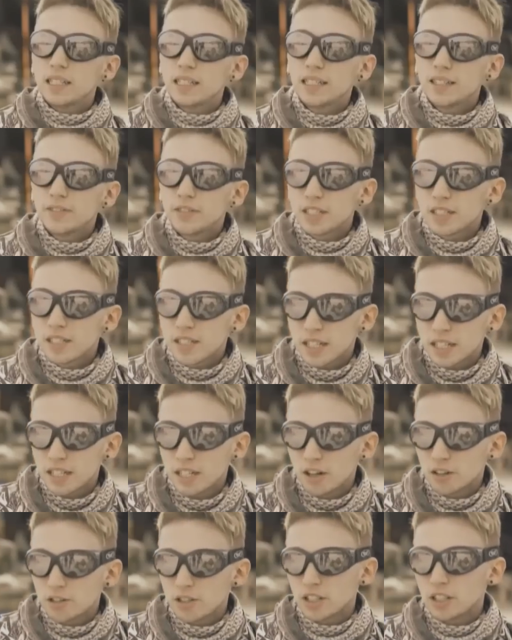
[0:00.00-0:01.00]
Given the
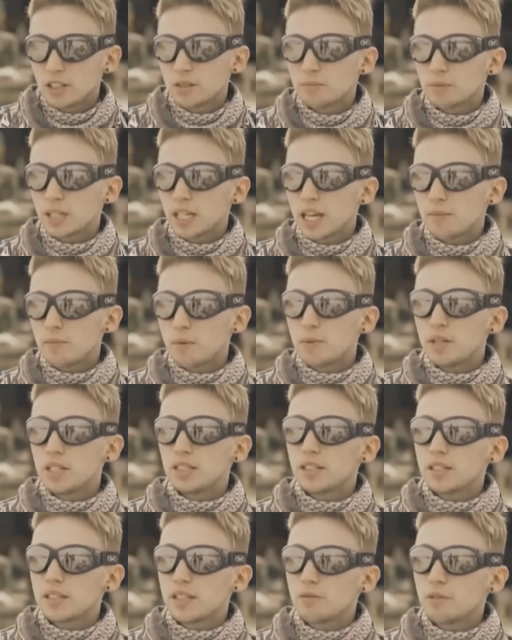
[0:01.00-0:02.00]
technological
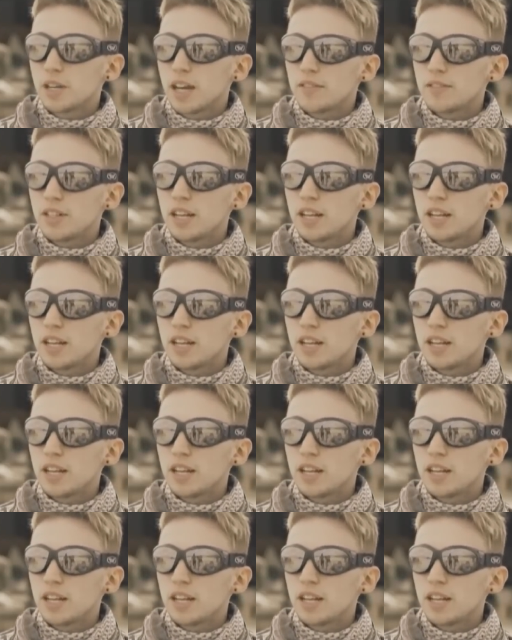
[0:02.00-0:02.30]
capabilities that we have